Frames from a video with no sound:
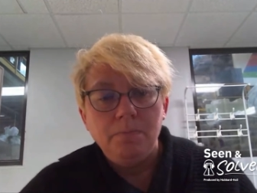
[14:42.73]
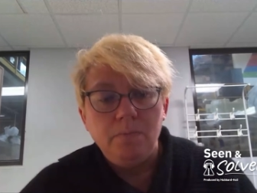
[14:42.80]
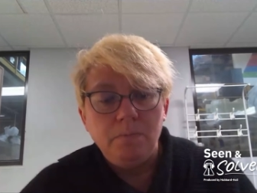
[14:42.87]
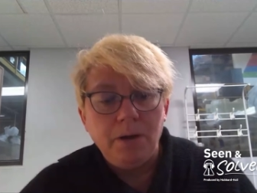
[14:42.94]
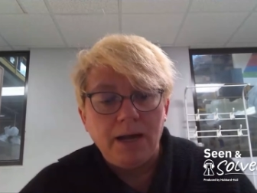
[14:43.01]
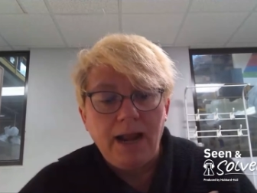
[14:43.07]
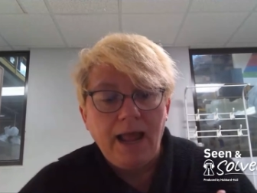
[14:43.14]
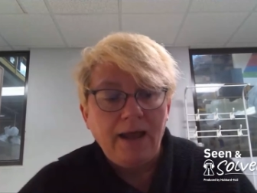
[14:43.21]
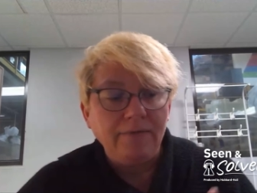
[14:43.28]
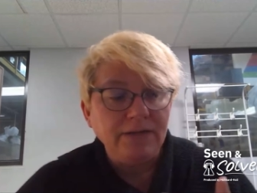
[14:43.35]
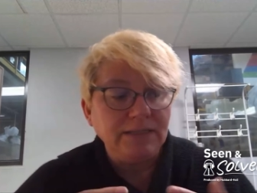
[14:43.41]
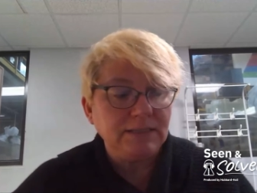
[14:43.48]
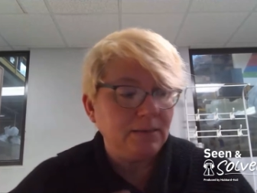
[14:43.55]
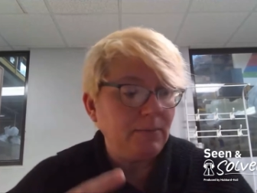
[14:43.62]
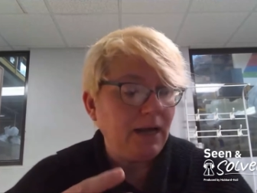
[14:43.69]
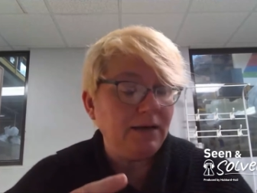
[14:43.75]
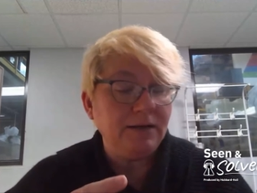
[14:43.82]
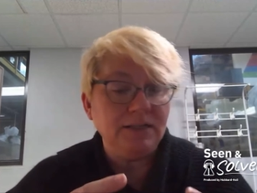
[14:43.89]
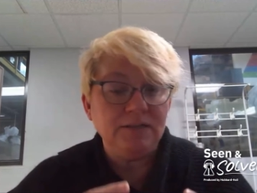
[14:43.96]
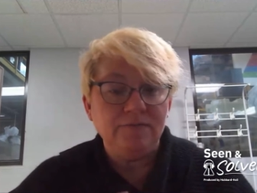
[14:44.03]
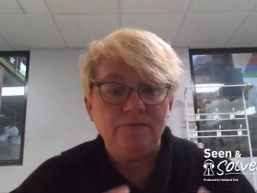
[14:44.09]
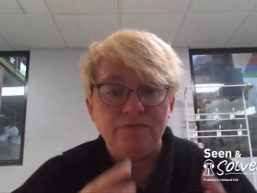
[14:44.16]
But having some kind
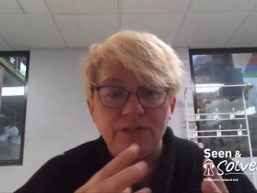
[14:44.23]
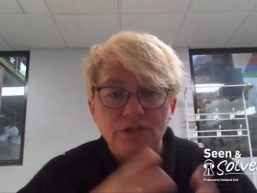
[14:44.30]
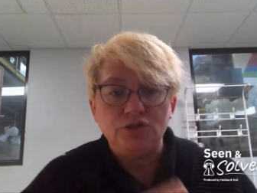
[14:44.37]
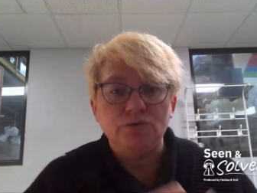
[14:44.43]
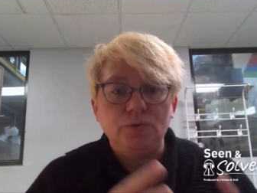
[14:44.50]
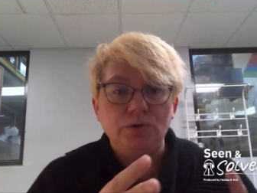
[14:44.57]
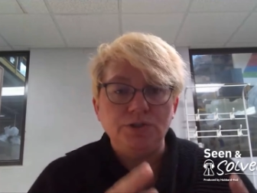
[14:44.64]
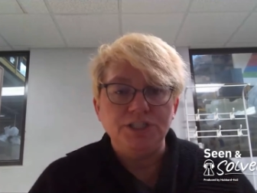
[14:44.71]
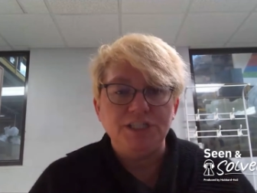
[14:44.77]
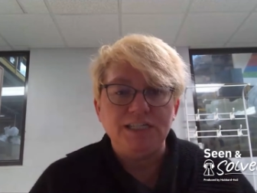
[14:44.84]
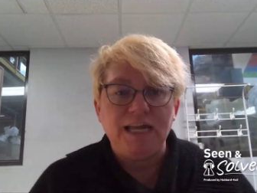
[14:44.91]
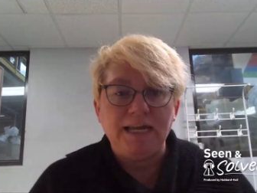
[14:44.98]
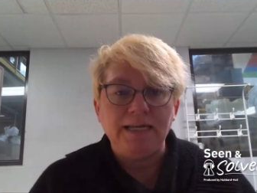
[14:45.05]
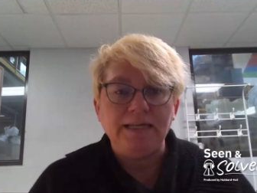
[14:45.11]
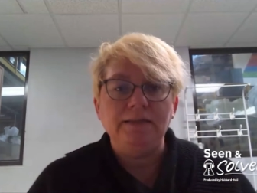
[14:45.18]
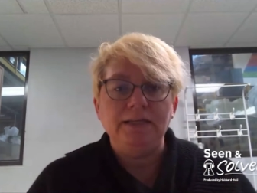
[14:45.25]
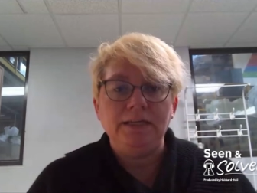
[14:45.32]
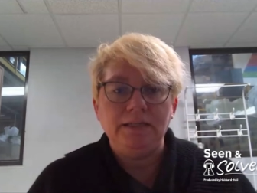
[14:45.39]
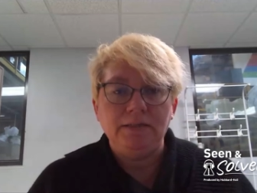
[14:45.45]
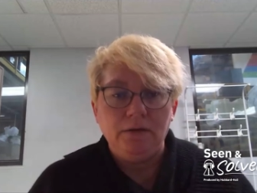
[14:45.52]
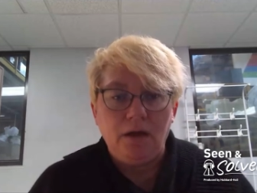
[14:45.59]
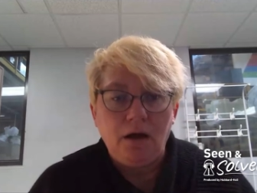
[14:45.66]
of visual
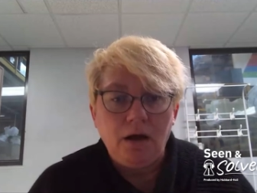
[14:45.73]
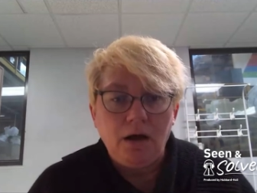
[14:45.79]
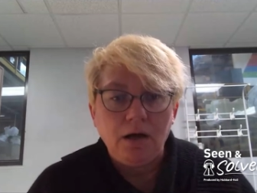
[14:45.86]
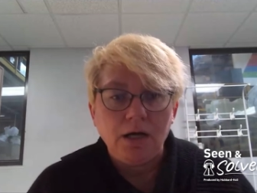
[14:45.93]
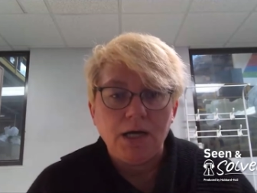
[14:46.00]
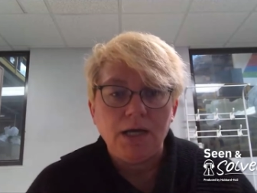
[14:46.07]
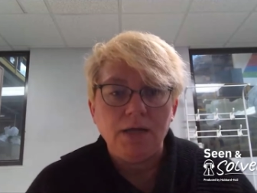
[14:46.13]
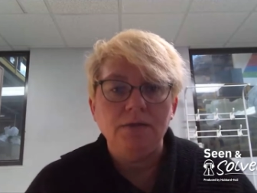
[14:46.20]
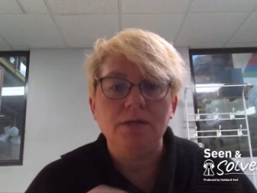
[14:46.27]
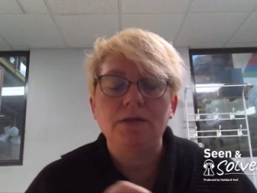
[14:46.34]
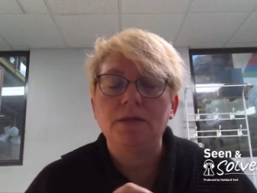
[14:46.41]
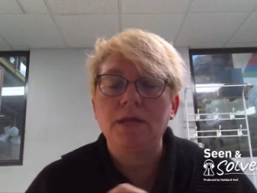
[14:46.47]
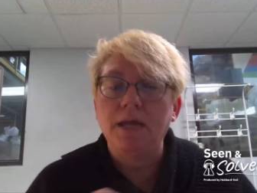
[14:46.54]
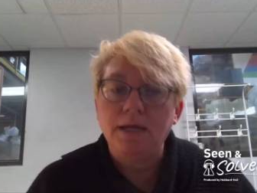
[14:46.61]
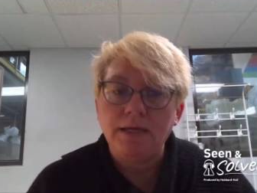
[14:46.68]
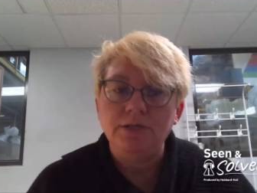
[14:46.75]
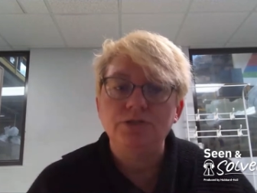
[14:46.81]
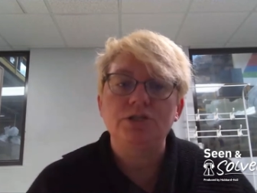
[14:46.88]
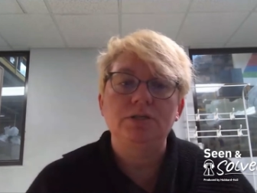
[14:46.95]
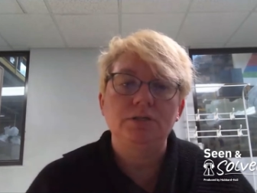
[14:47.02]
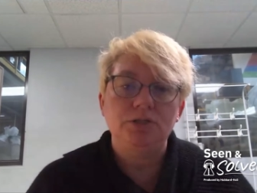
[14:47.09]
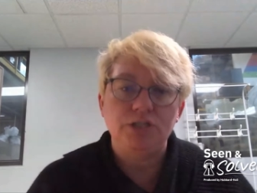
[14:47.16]
daily log that they can
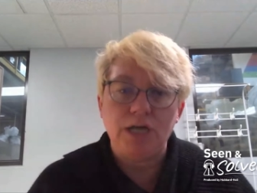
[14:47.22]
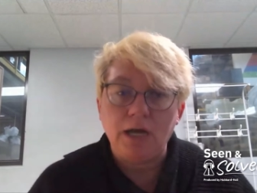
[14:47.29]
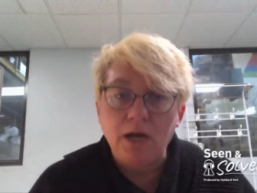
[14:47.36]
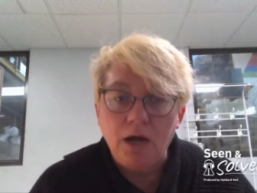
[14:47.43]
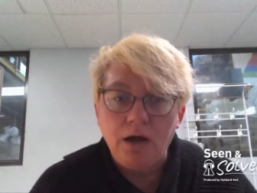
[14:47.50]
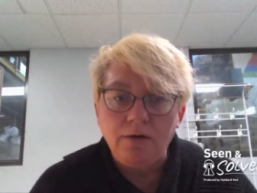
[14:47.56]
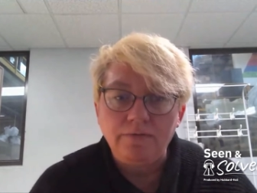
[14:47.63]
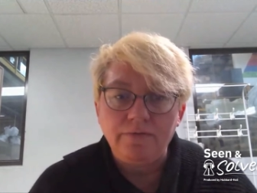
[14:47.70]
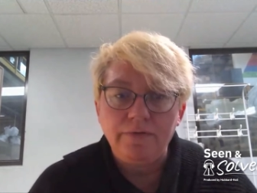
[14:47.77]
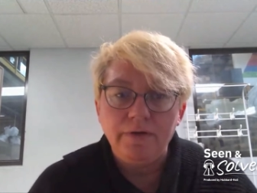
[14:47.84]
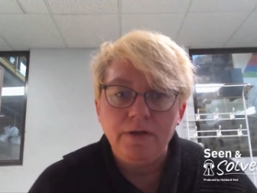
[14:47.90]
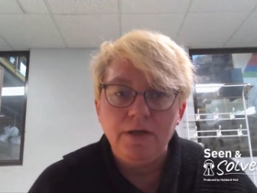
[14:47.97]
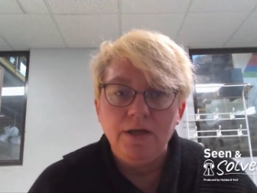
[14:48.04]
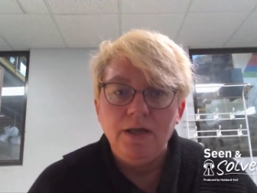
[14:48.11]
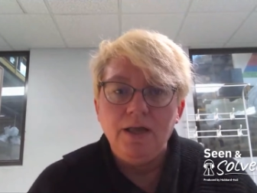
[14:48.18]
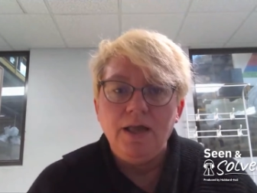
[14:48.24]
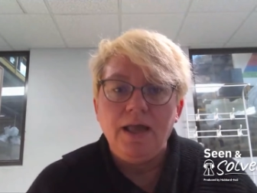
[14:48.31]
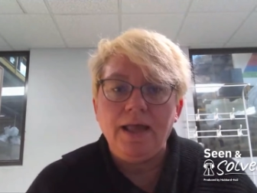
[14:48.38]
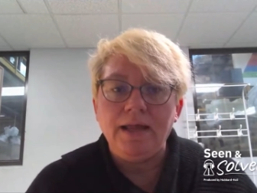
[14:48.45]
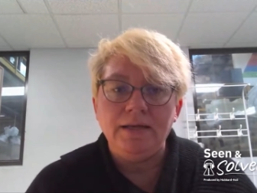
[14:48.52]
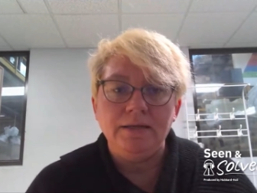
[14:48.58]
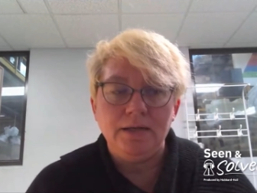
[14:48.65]
check off
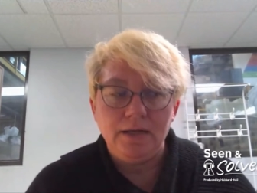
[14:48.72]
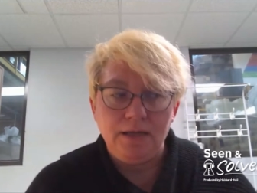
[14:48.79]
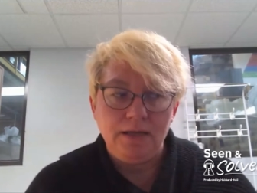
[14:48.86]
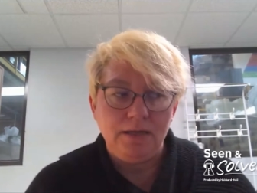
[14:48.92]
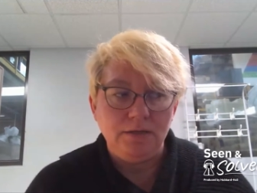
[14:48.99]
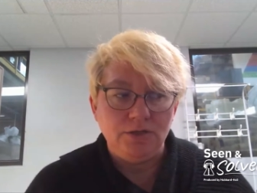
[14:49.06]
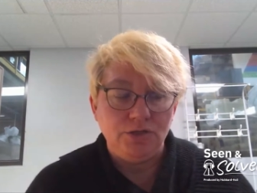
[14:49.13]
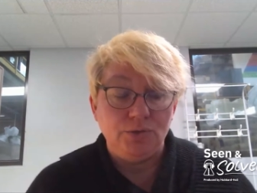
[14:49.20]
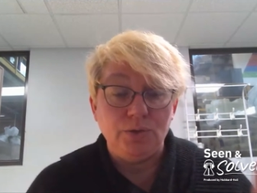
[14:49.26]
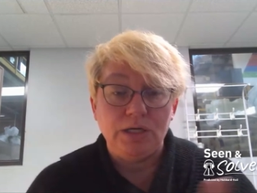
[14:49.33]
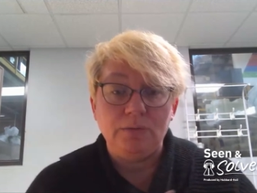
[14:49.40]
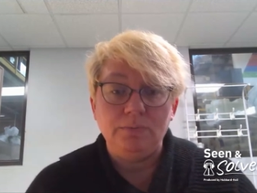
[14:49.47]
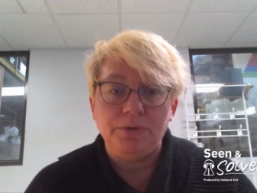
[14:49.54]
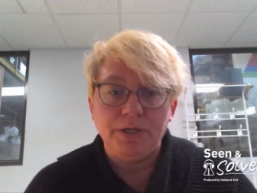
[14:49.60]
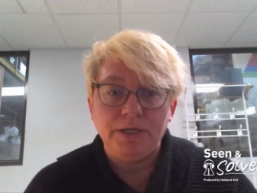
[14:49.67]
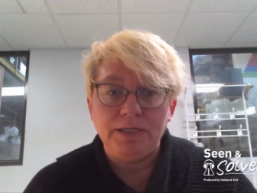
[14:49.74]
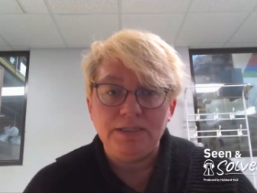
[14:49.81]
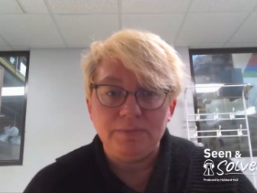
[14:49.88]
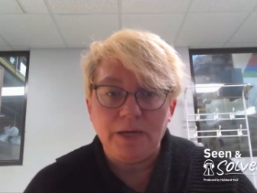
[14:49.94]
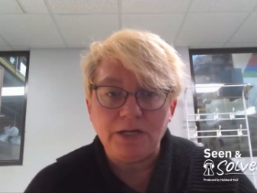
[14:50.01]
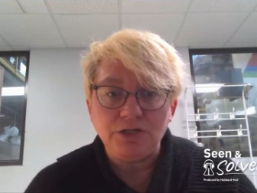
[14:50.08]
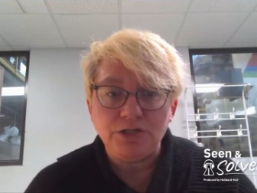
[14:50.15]
and do a complete
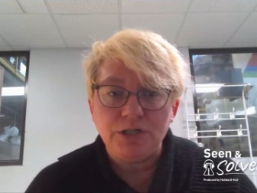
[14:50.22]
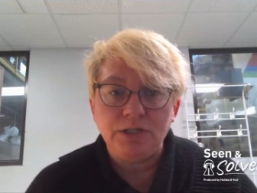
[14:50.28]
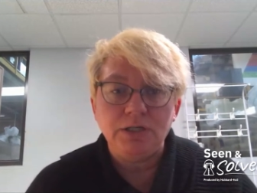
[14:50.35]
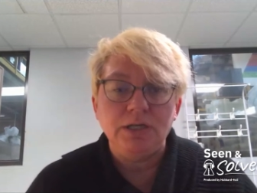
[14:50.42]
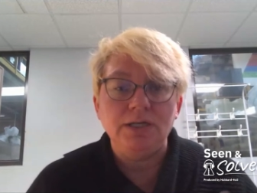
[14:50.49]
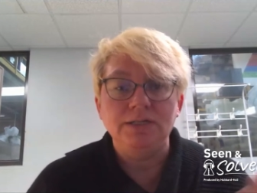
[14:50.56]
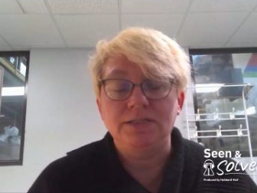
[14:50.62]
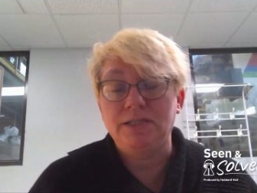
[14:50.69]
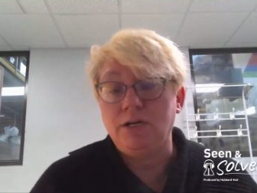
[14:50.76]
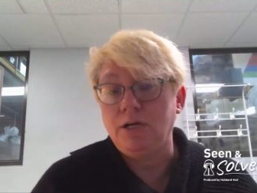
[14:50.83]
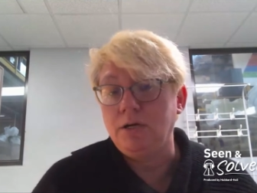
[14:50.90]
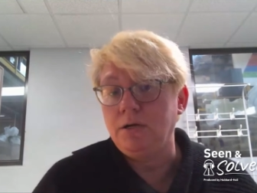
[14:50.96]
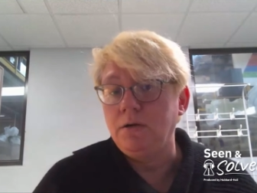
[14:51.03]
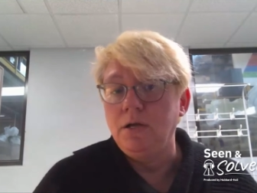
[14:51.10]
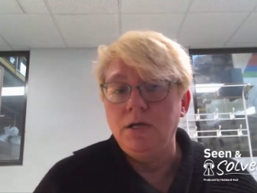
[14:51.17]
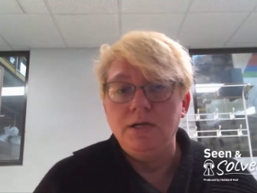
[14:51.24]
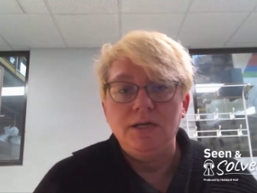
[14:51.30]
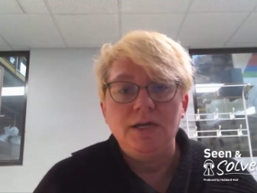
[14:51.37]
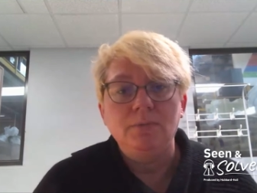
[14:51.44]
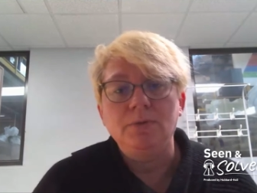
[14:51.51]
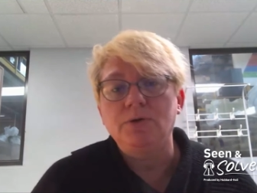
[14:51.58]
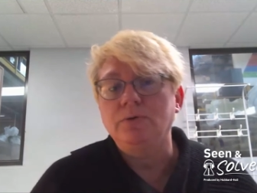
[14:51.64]
inspection. Is there
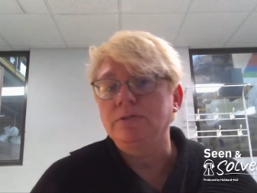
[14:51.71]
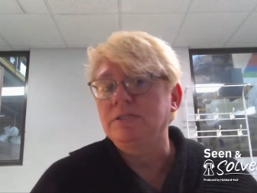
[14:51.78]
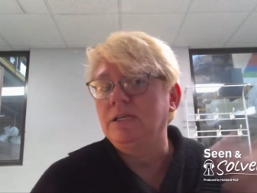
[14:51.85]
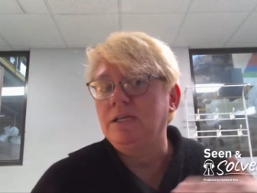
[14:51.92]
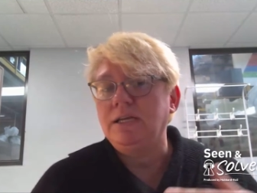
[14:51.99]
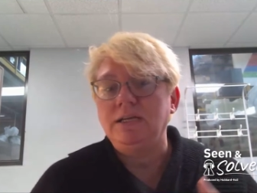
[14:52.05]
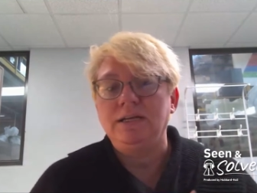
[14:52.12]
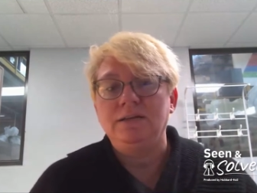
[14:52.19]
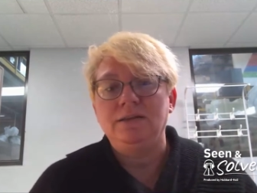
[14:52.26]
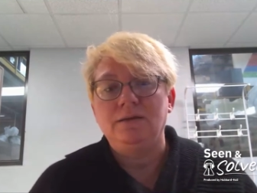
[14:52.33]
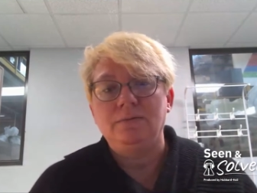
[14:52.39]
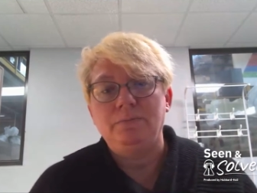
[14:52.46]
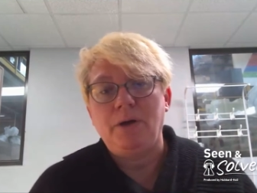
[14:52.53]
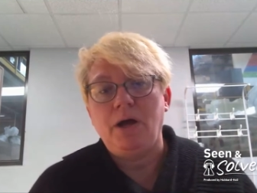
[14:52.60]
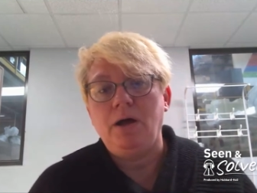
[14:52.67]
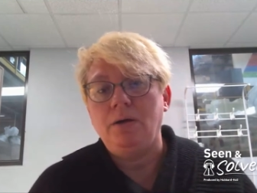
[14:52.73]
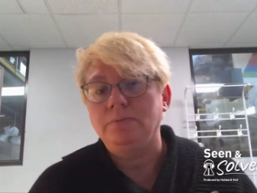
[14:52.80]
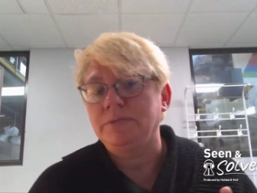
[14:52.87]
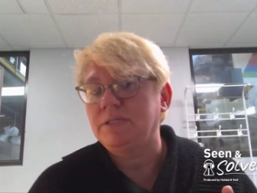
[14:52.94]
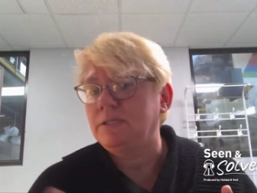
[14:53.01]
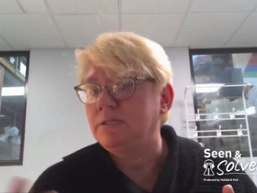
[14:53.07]
chemicals leaking at the pumps?